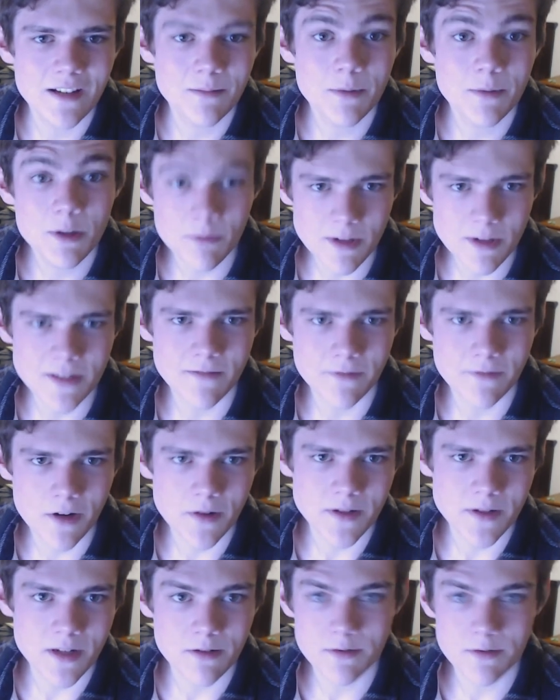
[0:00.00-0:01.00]
but it wasn't
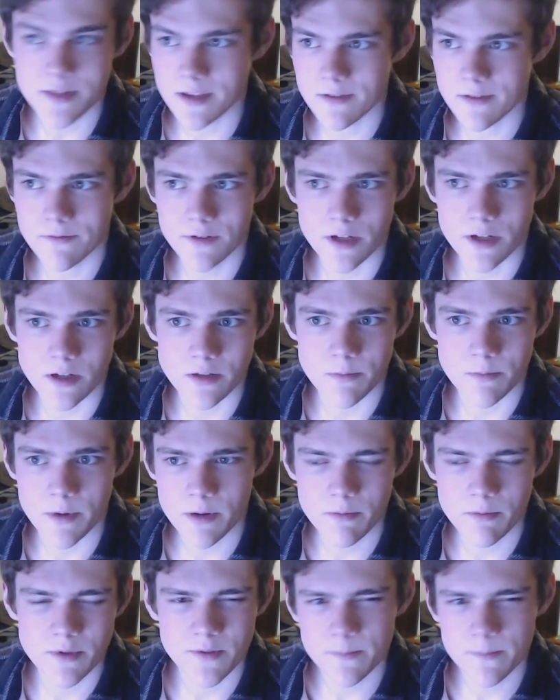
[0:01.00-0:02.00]
frozen, it was in the fridge, but
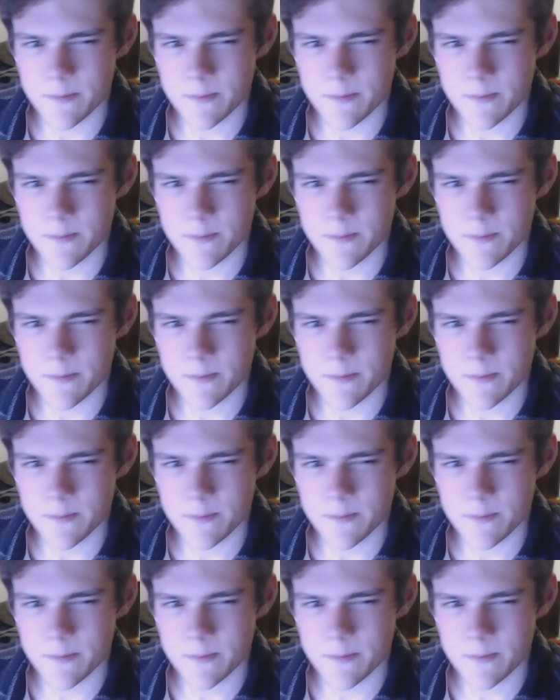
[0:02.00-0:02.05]
it was